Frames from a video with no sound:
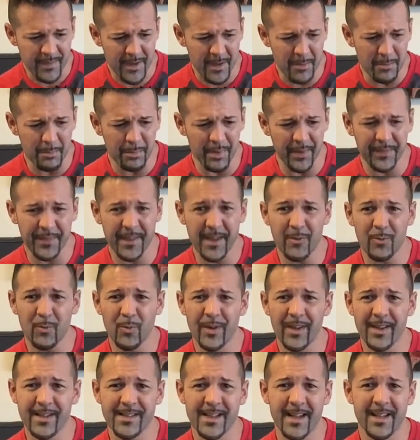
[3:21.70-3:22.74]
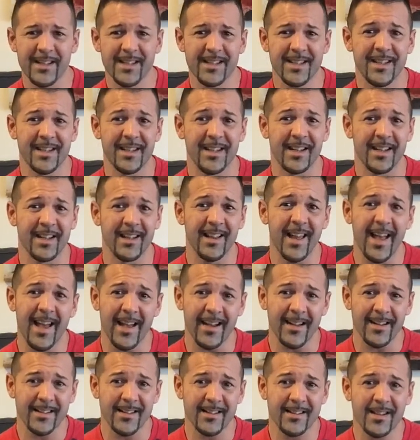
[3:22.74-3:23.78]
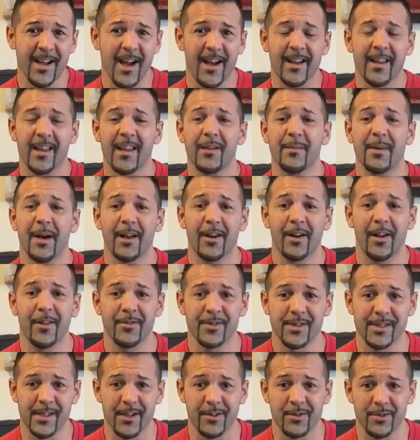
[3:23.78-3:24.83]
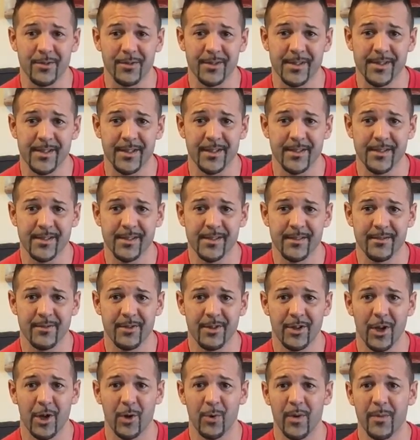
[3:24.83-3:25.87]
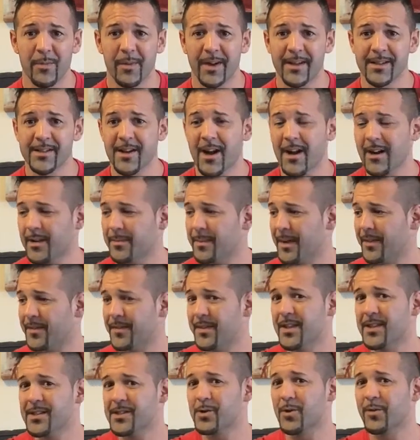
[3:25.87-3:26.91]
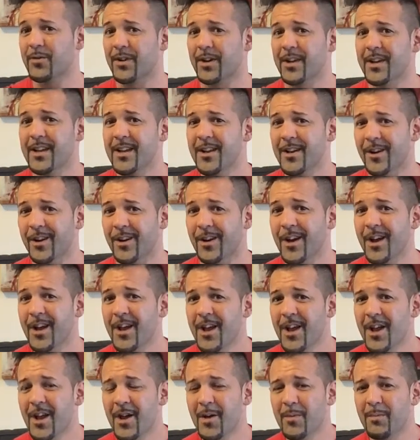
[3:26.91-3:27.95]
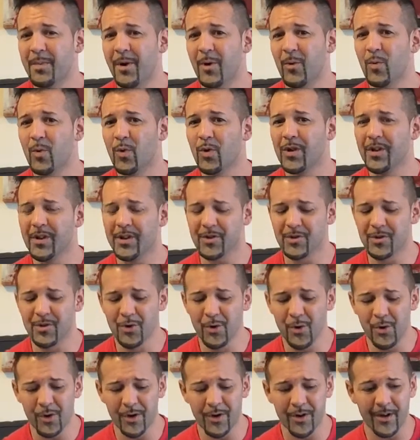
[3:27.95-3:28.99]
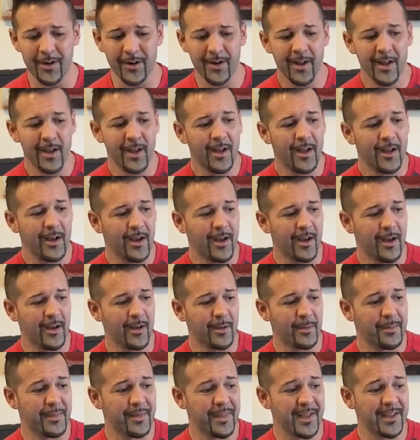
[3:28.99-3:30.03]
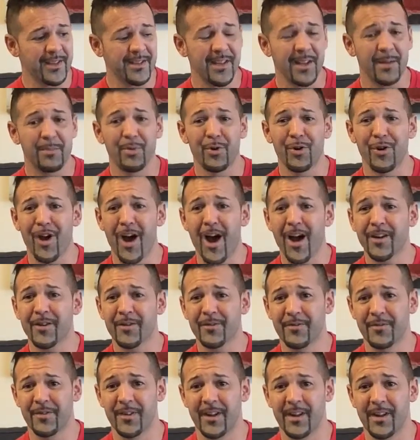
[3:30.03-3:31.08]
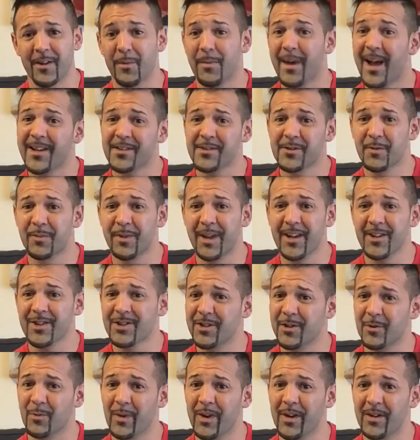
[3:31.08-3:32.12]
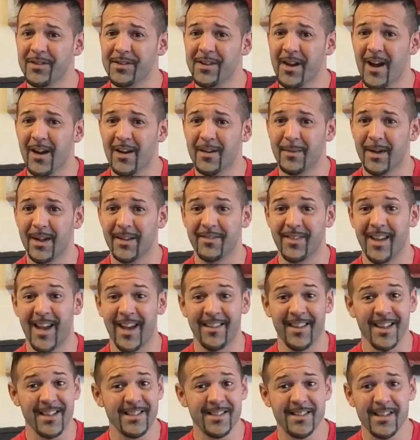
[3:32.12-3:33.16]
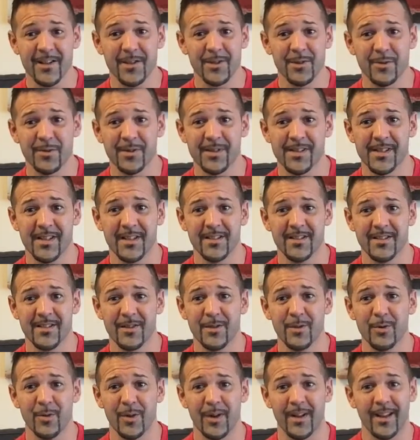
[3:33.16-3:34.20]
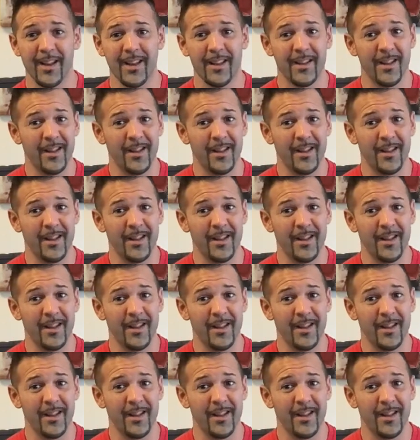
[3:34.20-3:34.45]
But then we tend to neglect talking about other sexual sins. You know, we might talk about this over here, but we'll ignore things like pornography or masturbation, and we don't talk about that. That's sexual sin too.